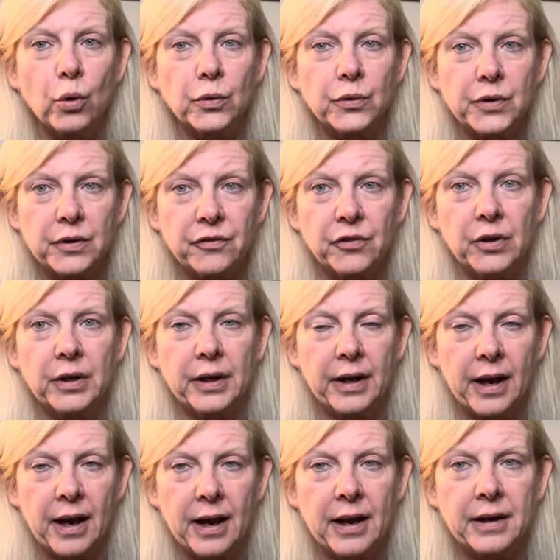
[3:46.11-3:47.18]
different
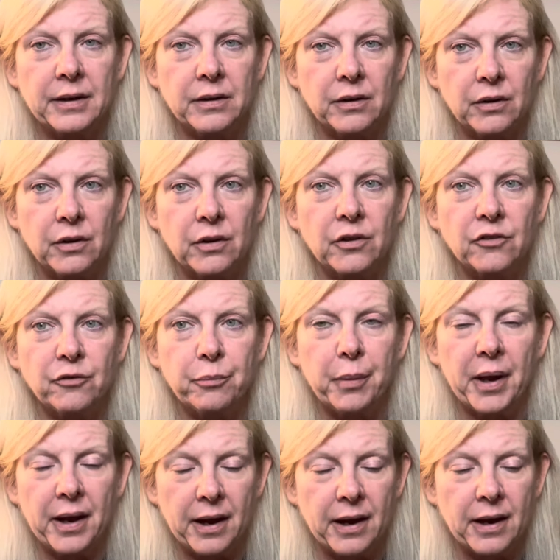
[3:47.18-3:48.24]
kind of
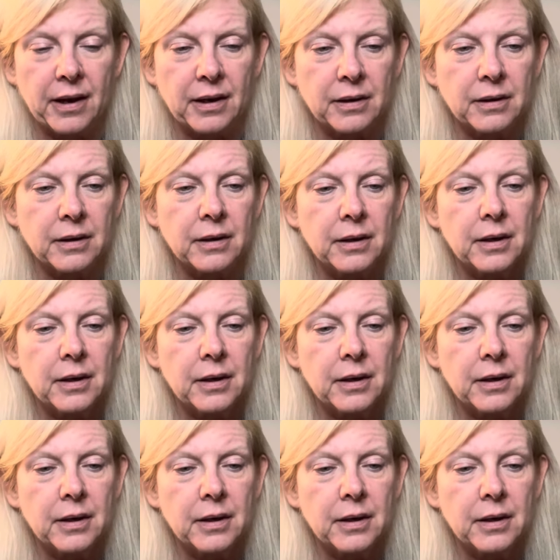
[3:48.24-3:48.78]
pain.